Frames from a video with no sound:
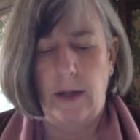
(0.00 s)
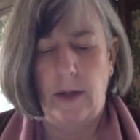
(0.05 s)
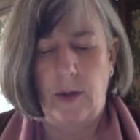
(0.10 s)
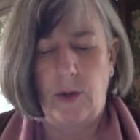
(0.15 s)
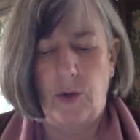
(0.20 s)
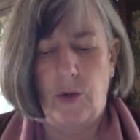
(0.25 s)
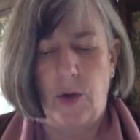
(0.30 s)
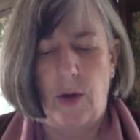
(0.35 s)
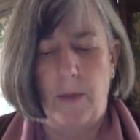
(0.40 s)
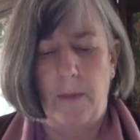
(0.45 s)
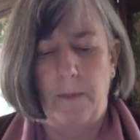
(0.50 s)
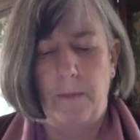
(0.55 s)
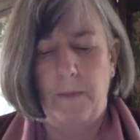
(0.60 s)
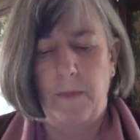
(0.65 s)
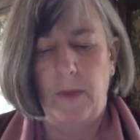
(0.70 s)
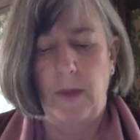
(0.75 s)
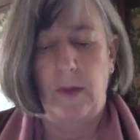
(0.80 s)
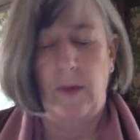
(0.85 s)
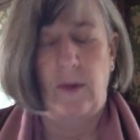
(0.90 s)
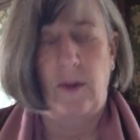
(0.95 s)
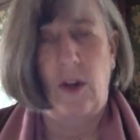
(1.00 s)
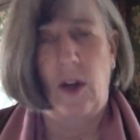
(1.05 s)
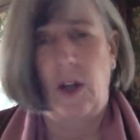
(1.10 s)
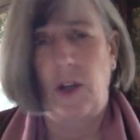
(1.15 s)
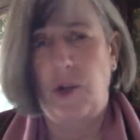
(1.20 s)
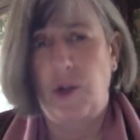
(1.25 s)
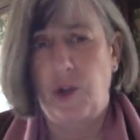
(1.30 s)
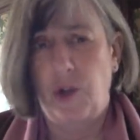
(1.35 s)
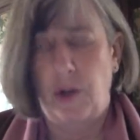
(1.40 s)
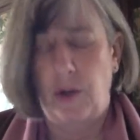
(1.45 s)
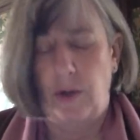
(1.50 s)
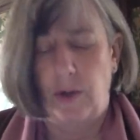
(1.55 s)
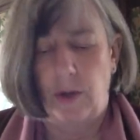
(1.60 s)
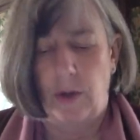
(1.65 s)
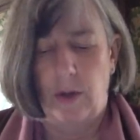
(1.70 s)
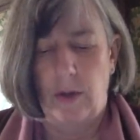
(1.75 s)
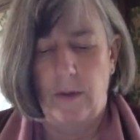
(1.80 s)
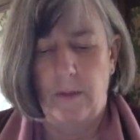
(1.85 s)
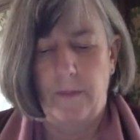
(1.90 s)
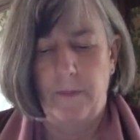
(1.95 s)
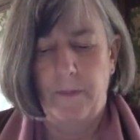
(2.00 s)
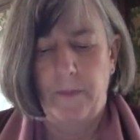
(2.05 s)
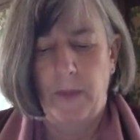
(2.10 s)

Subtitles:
Trump, the sideshow Don.